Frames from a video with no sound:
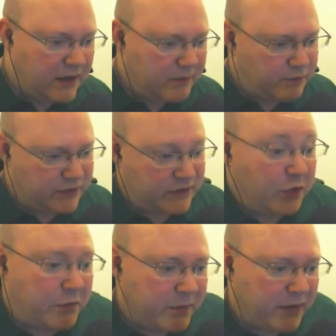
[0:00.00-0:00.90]

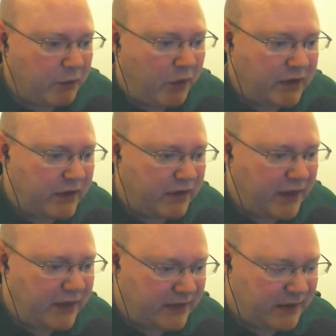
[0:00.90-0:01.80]
Presumably, one could
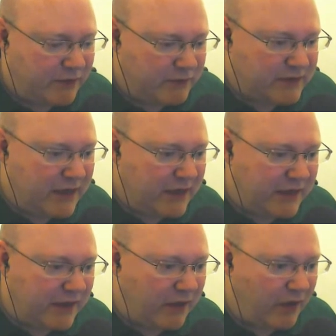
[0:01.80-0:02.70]
think that if there was
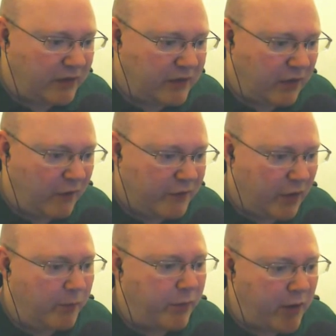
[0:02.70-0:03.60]
anything of
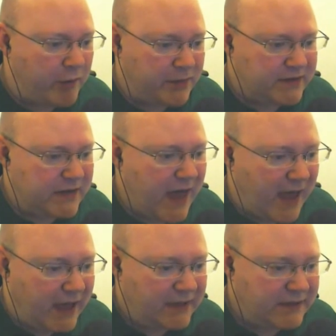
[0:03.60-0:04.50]
comparable
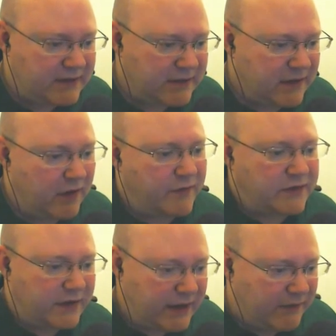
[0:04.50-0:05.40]
size,
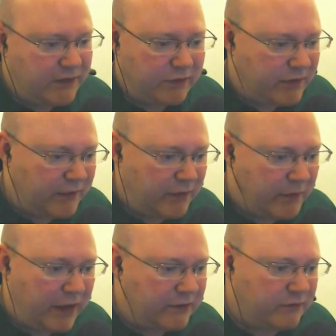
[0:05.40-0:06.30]
obviously, if you
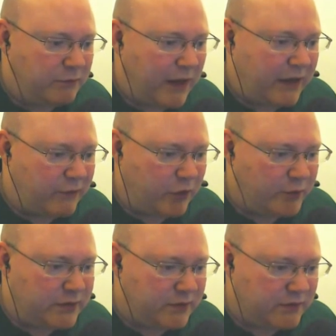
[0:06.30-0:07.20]

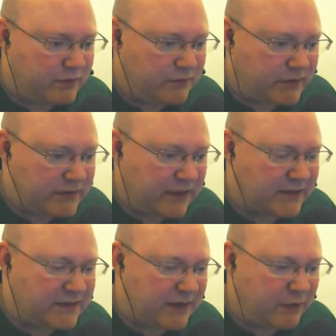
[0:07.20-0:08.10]
microbes or single
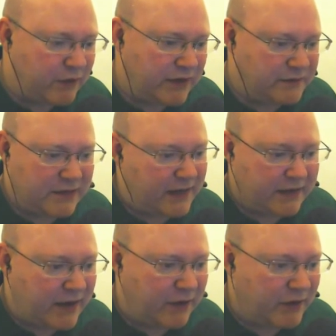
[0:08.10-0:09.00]
cell organisms,
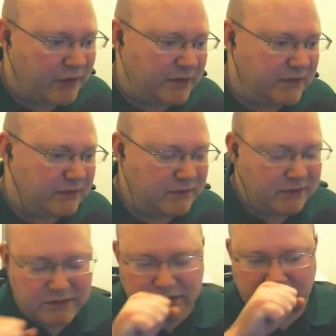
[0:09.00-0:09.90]
they're not going to be
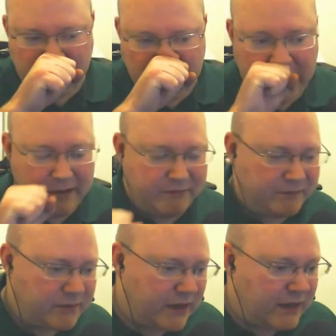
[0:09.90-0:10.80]
stored
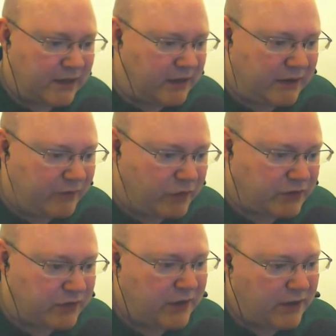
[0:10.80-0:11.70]
in a
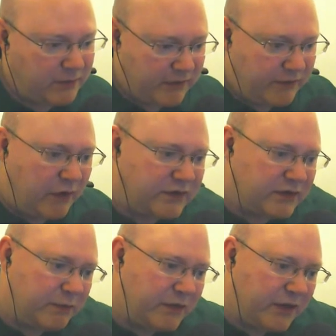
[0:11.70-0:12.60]
fossil. But if you've got
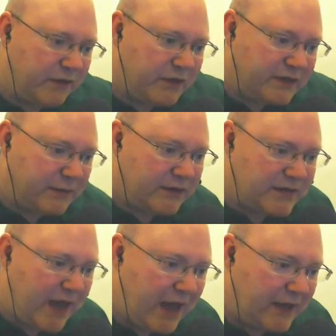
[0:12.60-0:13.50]
something of the similar
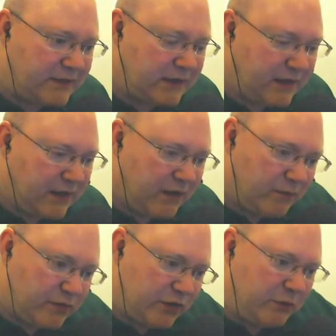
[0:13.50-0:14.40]
size,
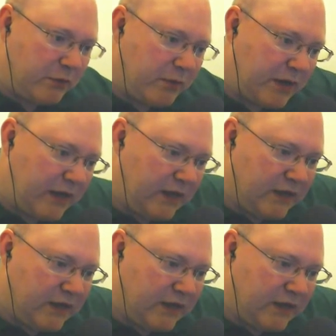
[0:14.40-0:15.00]
presumably